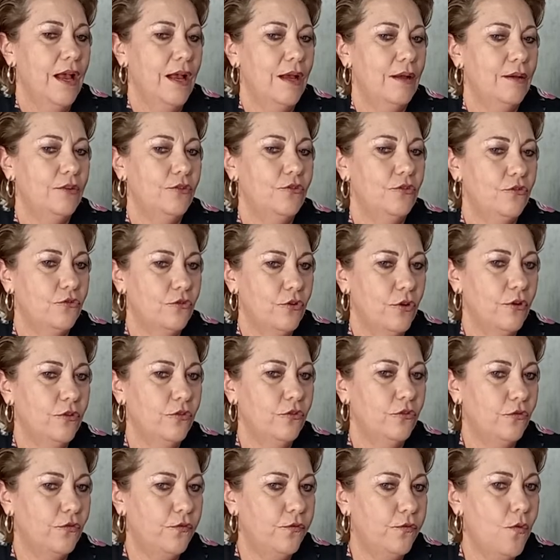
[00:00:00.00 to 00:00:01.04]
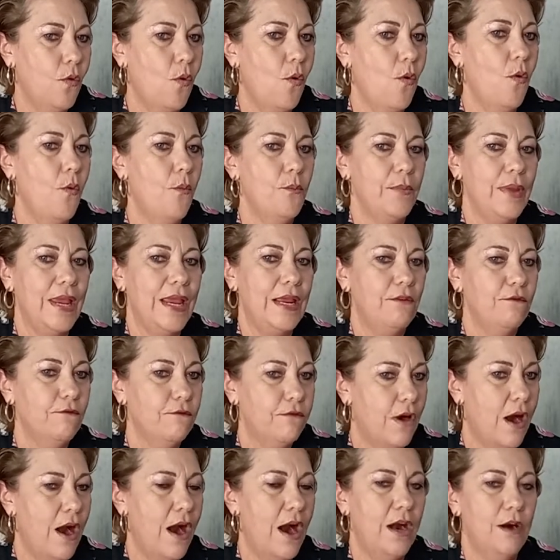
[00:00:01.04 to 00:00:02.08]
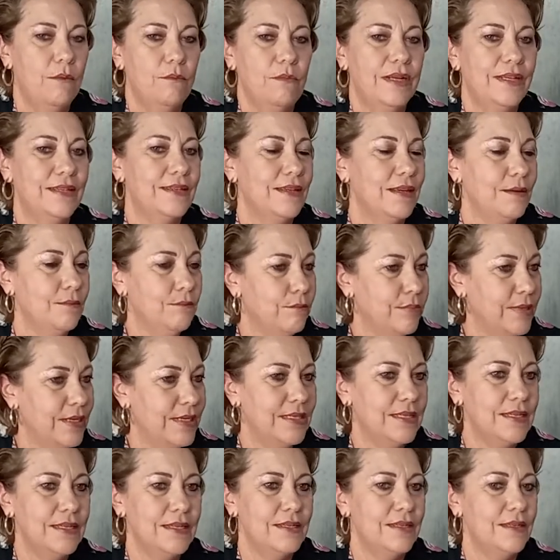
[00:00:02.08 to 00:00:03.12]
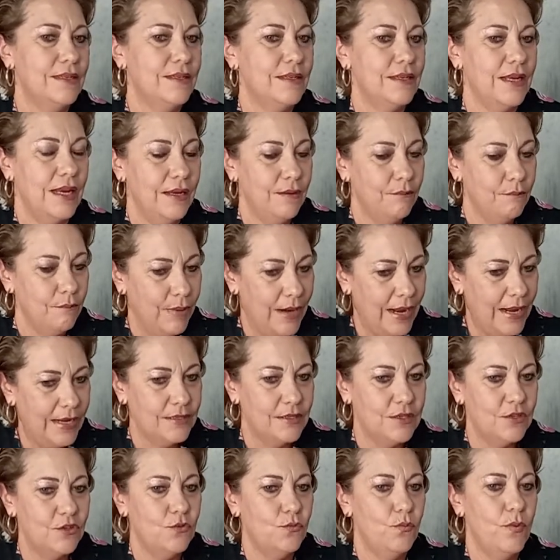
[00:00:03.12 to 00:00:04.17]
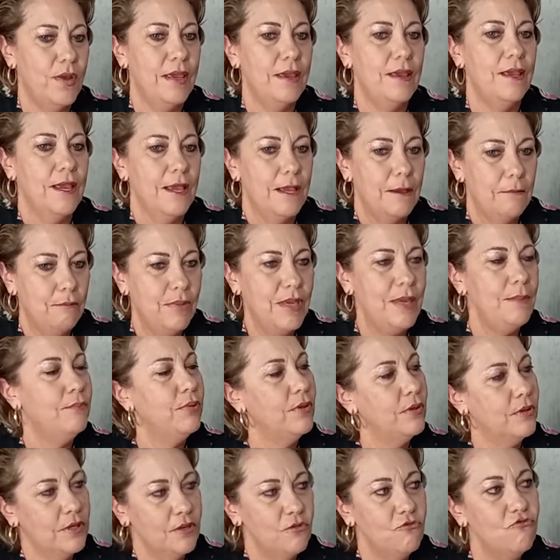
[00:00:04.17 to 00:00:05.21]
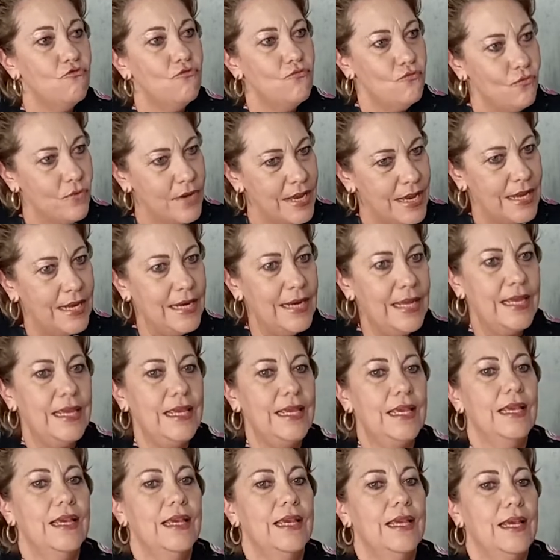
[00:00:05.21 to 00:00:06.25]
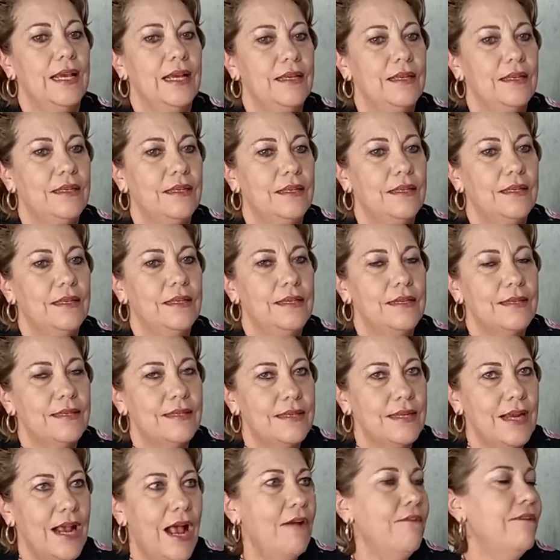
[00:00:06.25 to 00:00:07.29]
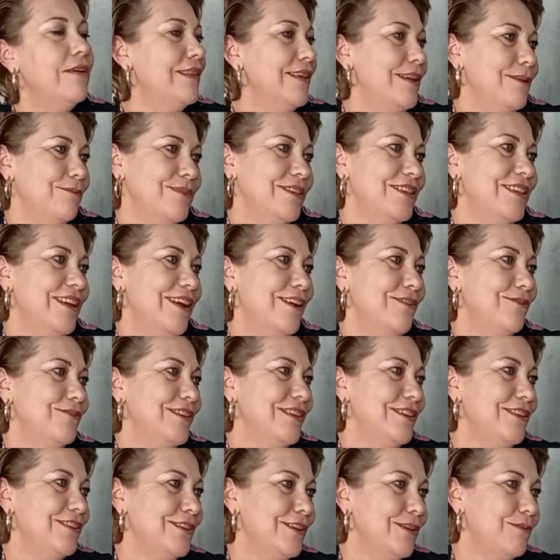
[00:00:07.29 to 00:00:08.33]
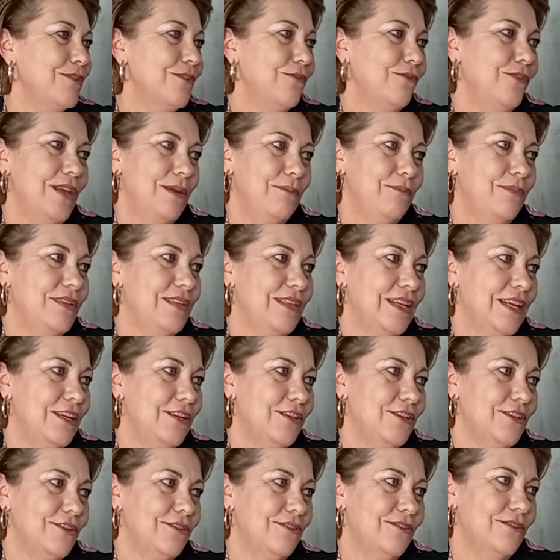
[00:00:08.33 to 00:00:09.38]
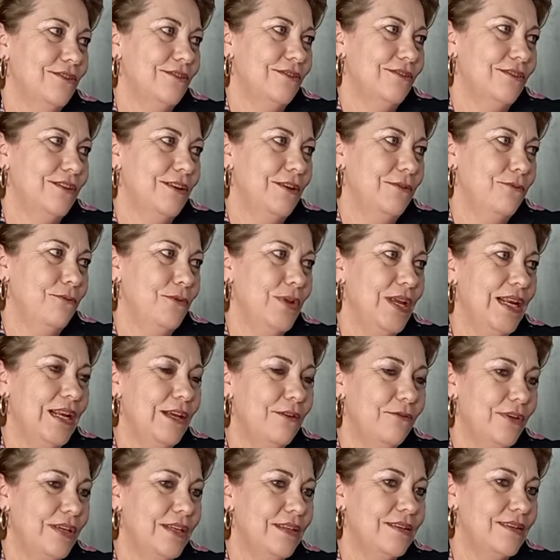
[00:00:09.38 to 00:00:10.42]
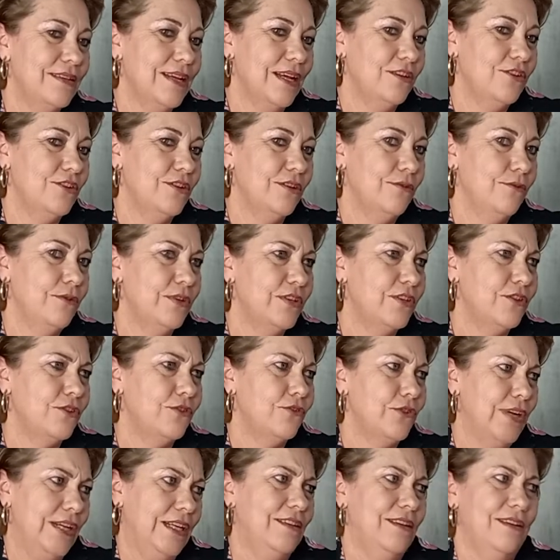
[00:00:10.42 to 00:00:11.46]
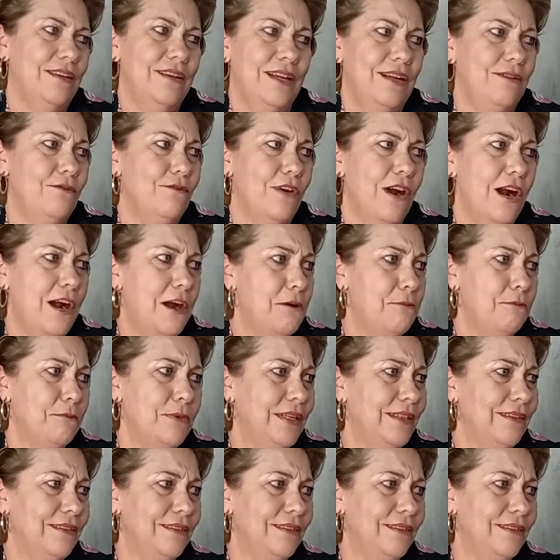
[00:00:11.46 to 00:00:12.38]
to transform environments and businesses in places where people can really discover themselves in terms of their potential. And we live in such a restricted environment,